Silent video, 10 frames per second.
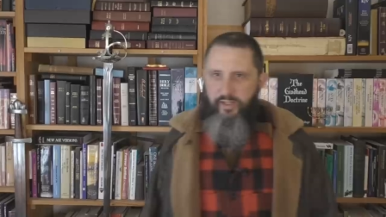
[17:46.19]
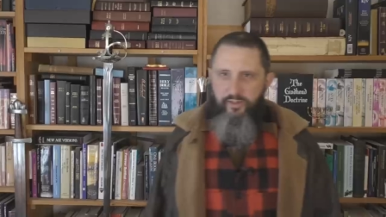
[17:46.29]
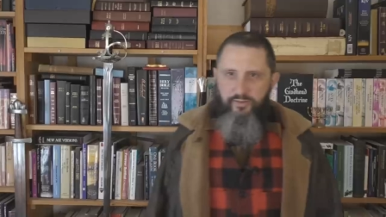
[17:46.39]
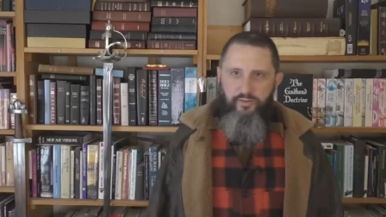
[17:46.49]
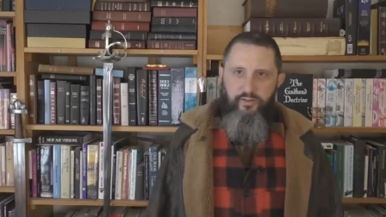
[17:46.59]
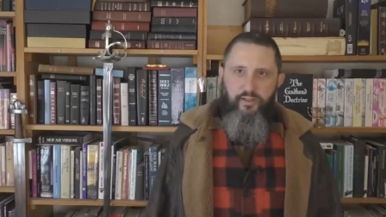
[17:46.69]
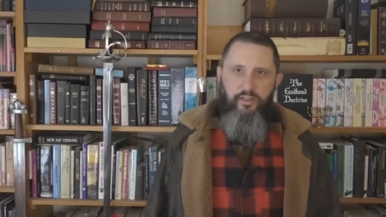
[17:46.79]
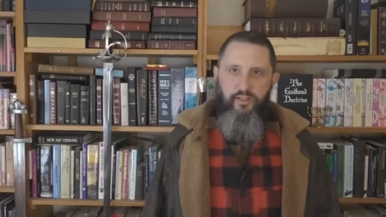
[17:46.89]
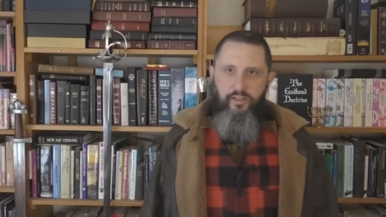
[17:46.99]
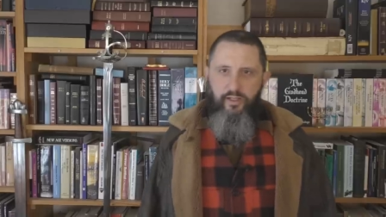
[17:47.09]
Anderson
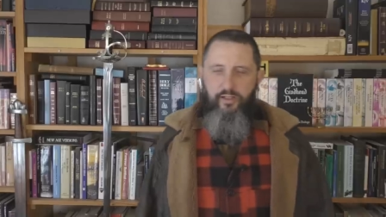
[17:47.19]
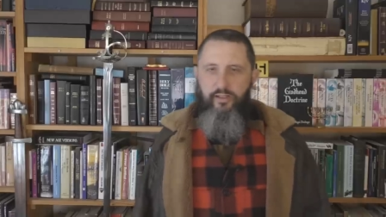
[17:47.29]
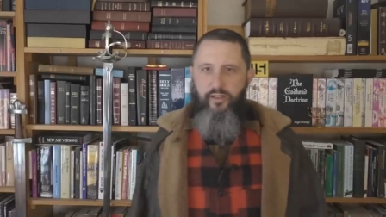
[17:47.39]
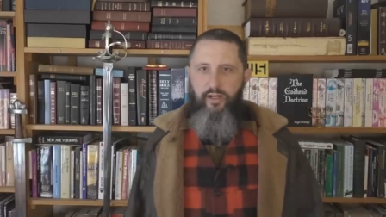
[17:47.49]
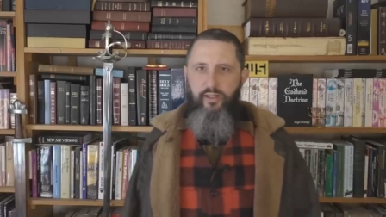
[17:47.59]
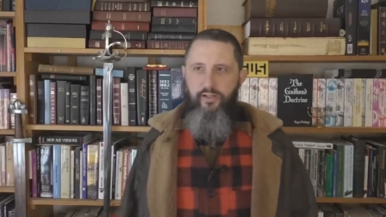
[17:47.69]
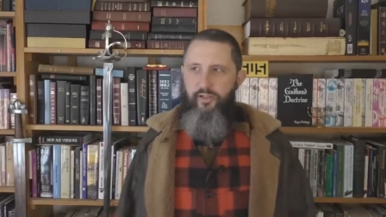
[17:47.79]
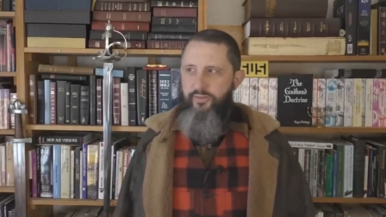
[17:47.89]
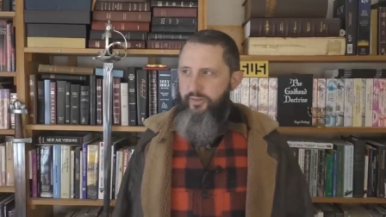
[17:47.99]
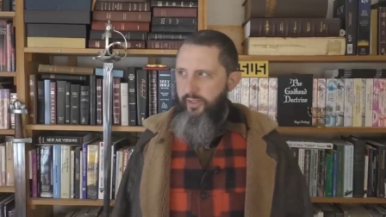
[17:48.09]
got into the
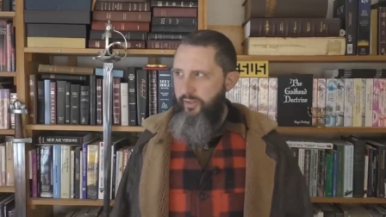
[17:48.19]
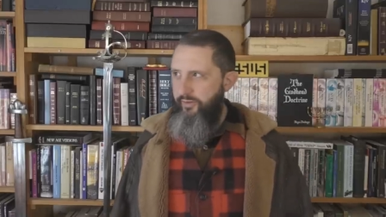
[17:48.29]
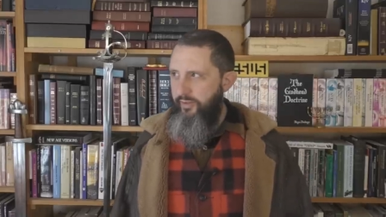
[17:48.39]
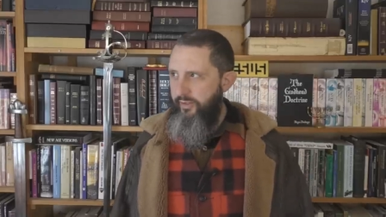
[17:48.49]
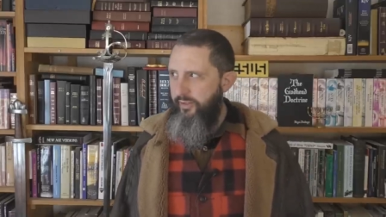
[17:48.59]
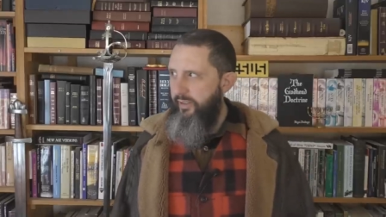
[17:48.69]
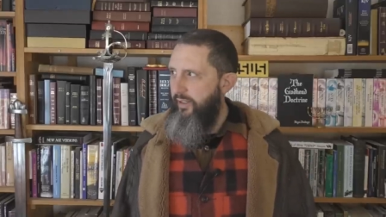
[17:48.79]
Holocaust denial thing.